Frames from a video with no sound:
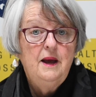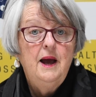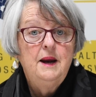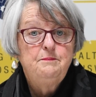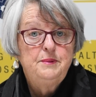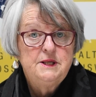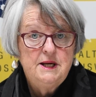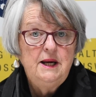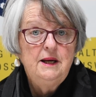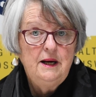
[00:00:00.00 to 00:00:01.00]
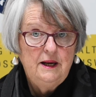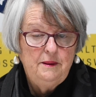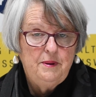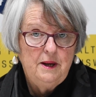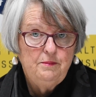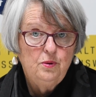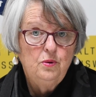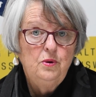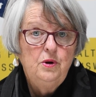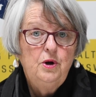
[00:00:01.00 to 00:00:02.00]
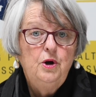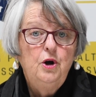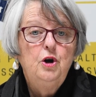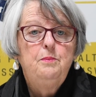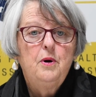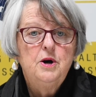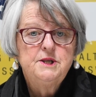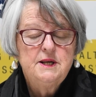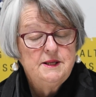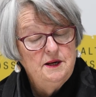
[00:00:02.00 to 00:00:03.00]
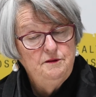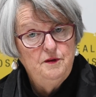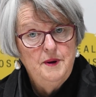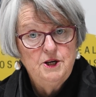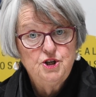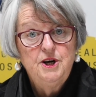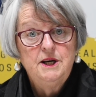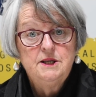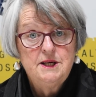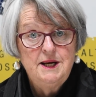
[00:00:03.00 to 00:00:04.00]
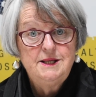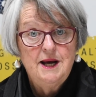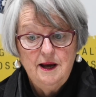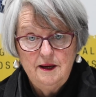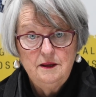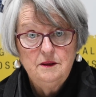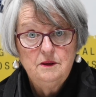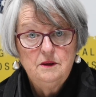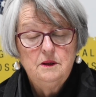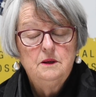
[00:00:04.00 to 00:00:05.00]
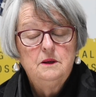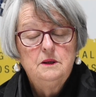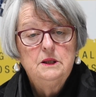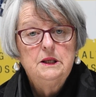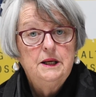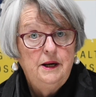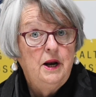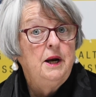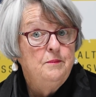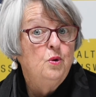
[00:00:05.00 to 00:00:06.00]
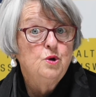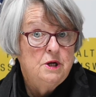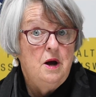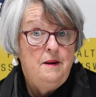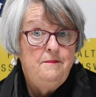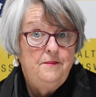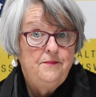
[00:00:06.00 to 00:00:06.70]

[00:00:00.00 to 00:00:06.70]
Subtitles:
And particularly people who process information in detail need more time.